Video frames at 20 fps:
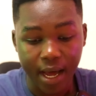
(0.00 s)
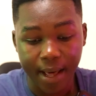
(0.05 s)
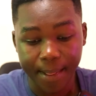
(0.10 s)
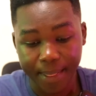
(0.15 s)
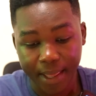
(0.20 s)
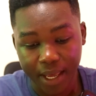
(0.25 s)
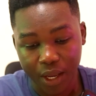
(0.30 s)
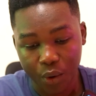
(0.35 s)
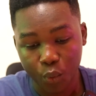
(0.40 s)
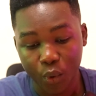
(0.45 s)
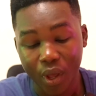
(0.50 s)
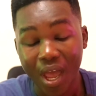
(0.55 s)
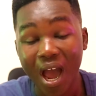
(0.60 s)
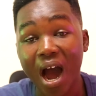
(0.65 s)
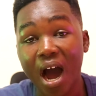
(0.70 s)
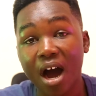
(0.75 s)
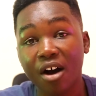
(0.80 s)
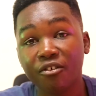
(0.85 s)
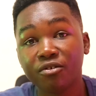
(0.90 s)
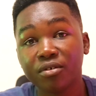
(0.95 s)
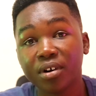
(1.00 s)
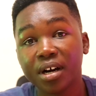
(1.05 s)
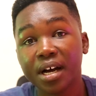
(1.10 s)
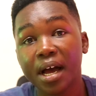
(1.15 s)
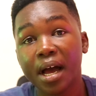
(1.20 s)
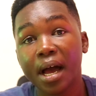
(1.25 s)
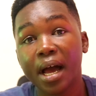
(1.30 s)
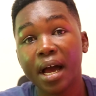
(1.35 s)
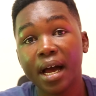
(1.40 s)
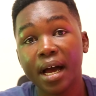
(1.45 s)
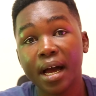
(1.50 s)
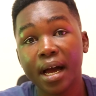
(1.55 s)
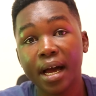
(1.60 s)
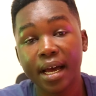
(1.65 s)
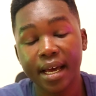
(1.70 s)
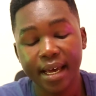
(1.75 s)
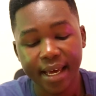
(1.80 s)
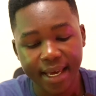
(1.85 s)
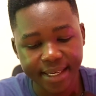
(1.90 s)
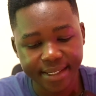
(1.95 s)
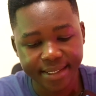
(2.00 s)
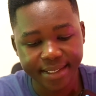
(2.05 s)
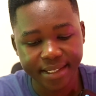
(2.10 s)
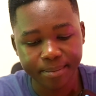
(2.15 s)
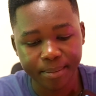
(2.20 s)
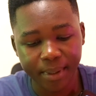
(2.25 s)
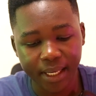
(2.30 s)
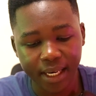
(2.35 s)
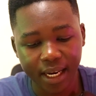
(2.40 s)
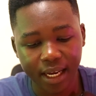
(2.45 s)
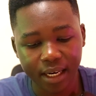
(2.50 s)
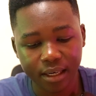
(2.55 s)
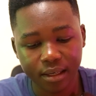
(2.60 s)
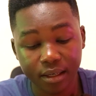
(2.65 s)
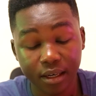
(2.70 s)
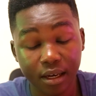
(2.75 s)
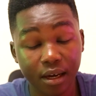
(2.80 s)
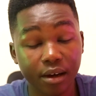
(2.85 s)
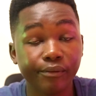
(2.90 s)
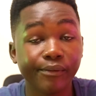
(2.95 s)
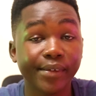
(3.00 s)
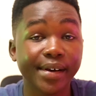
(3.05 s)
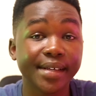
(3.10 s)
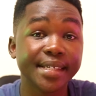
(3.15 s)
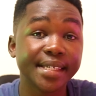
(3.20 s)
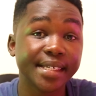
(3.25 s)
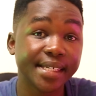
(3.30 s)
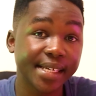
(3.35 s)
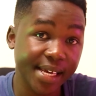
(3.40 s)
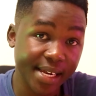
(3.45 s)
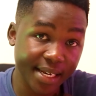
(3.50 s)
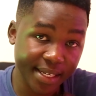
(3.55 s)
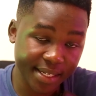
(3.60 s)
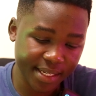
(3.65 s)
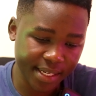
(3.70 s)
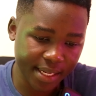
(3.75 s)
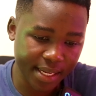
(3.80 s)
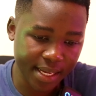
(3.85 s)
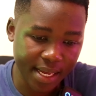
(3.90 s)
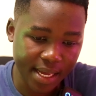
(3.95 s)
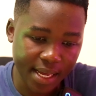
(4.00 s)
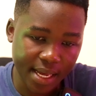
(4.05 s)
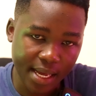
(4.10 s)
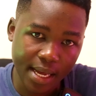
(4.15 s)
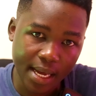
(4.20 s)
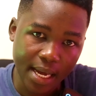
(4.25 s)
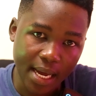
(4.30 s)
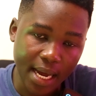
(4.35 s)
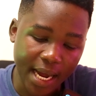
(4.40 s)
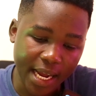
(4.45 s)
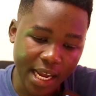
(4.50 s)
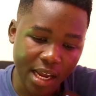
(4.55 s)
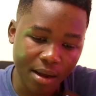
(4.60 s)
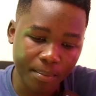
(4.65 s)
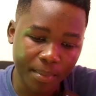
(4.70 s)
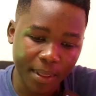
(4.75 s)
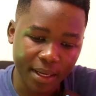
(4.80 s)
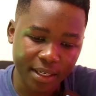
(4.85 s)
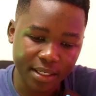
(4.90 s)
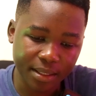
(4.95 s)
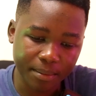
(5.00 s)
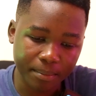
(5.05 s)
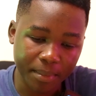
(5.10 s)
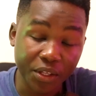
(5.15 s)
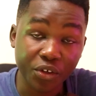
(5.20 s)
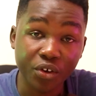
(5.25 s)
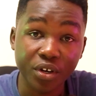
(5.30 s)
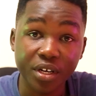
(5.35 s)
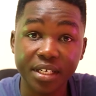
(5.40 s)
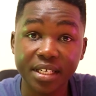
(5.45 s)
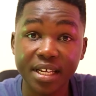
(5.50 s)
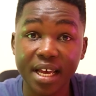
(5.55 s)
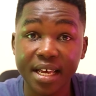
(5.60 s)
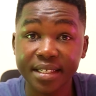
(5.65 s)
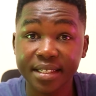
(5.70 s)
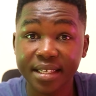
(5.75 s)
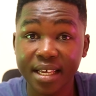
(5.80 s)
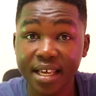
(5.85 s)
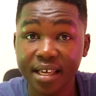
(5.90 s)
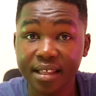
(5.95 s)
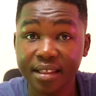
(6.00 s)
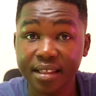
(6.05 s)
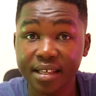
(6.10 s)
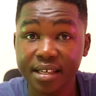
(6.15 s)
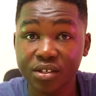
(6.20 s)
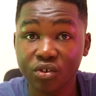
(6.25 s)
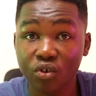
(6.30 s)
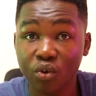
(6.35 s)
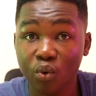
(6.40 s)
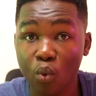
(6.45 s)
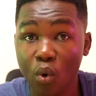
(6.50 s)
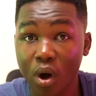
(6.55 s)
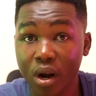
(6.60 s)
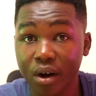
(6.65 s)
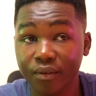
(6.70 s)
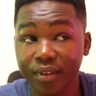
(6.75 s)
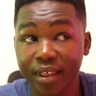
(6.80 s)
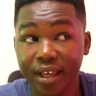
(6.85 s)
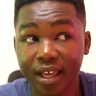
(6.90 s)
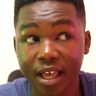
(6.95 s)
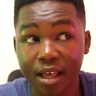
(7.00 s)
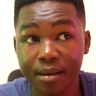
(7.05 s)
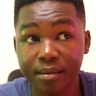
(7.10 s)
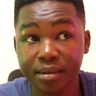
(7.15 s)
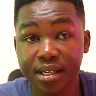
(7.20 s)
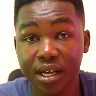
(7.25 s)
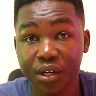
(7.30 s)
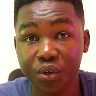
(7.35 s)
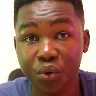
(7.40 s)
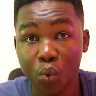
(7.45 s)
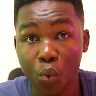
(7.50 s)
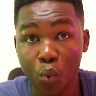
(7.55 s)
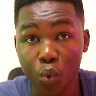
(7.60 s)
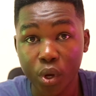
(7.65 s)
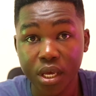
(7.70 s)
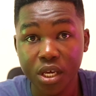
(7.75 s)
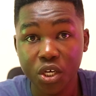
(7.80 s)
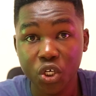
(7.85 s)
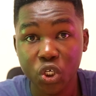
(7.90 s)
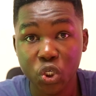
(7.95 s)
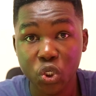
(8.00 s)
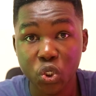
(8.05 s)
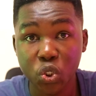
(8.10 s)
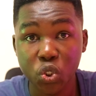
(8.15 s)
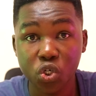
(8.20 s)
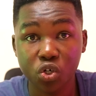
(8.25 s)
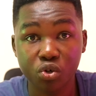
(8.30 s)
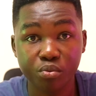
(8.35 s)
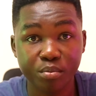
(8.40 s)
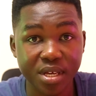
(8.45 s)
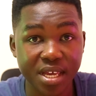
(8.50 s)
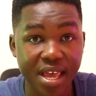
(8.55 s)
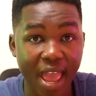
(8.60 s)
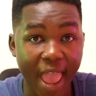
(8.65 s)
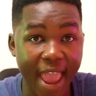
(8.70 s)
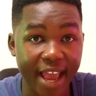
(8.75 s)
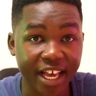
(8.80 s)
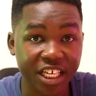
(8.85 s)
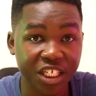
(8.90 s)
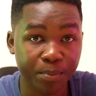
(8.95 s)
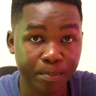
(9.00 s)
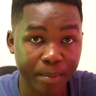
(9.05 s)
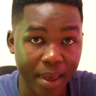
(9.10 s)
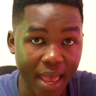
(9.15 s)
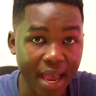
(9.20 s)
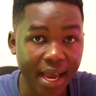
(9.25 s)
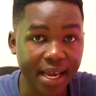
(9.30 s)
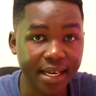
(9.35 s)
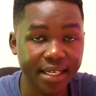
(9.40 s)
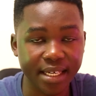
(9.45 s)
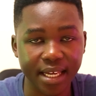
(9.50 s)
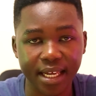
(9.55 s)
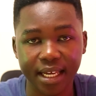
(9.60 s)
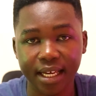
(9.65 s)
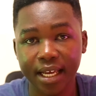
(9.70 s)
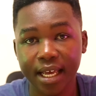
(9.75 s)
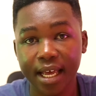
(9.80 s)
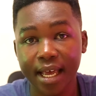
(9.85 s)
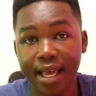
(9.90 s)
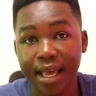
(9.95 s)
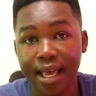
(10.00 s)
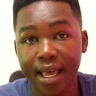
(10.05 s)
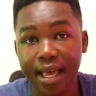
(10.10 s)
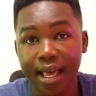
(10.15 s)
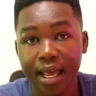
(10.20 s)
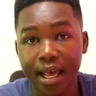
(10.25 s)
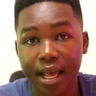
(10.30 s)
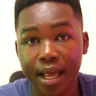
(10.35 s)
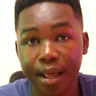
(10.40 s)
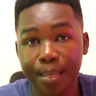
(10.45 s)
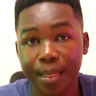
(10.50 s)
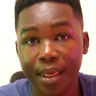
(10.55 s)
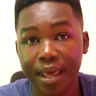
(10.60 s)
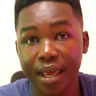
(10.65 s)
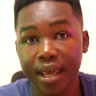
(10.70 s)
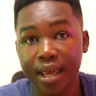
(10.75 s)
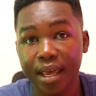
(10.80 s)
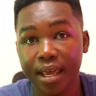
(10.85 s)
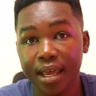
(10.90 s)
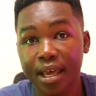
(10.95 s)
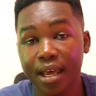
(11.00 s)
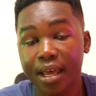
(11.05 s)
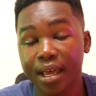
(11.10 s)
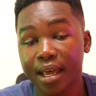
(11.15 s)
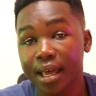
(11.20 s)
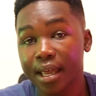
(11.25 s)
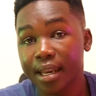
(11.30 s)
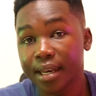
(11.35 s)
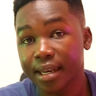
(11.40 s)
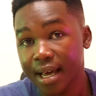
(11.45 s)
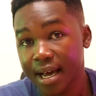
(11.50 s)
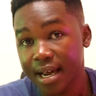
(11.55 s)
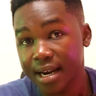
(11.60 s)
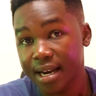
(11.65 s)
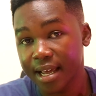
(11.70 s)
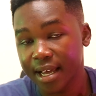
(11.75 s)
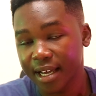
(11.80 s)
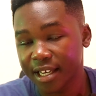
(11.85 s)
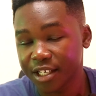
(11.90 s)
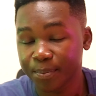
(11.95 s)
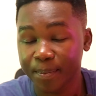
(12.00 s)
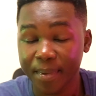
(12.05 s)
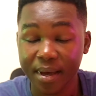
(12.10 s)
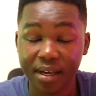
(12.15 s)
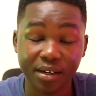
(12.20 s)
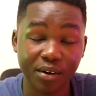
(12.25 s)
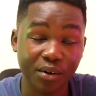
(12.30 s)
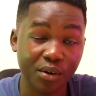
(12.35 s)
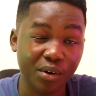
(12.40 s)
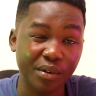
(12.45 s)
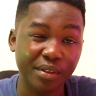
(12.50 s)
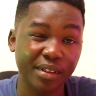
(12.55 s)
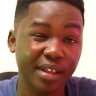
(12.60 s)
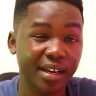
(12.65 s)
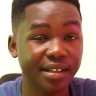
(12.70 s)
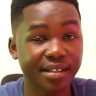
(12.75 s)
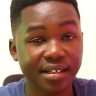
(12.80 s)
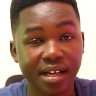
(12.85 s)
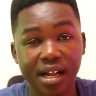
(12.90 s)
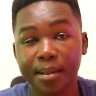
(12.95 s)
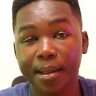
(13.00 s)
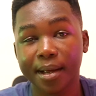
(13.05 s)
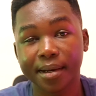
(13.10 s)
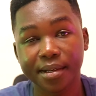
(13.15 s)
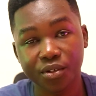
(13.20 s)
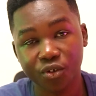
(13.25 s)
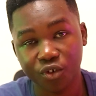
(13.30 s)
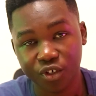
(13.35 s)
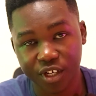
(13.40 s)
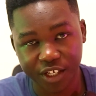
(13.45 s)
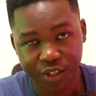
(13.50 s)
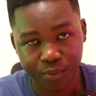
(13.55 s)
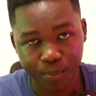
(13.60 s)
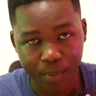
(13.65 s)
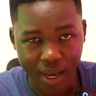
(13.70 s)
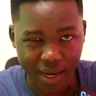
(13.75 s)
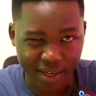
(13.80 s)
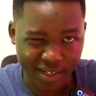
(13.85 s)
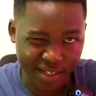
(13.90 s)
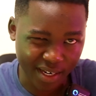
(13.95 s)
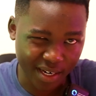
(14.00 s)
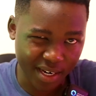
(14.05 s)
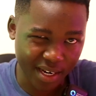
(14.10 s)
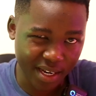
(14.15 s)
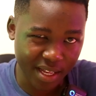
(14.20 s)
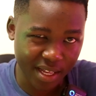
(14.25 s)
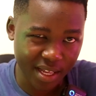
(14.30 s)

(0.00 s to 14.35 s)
And then we have AC Milan versus Chelsea. A game that majority are saying this is one of the games that we should be expecting the non-expected or the result that is not expected.